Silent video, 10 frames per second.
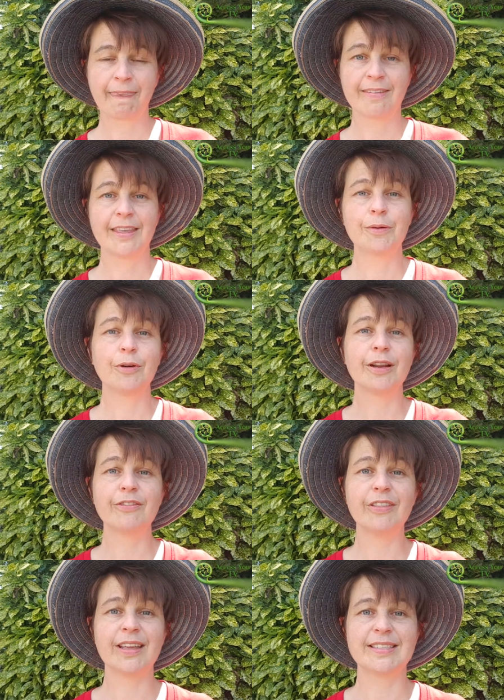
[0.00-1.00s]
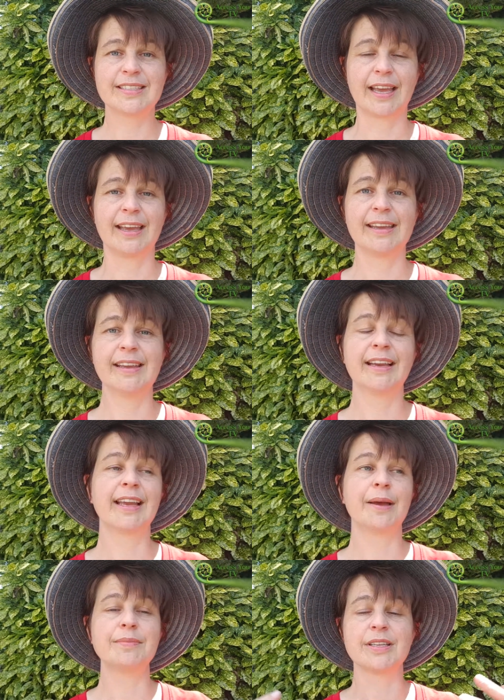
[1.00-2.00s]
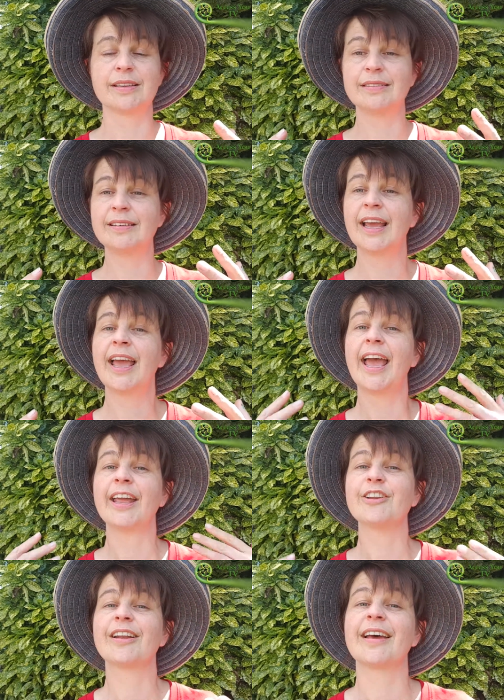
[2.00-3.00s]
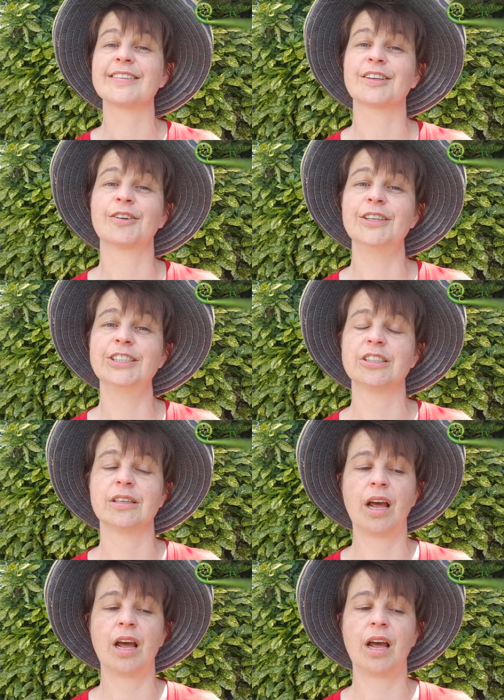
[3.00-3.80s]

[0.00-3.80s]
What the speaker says: Then whatever they say comes in, and you can ask a question.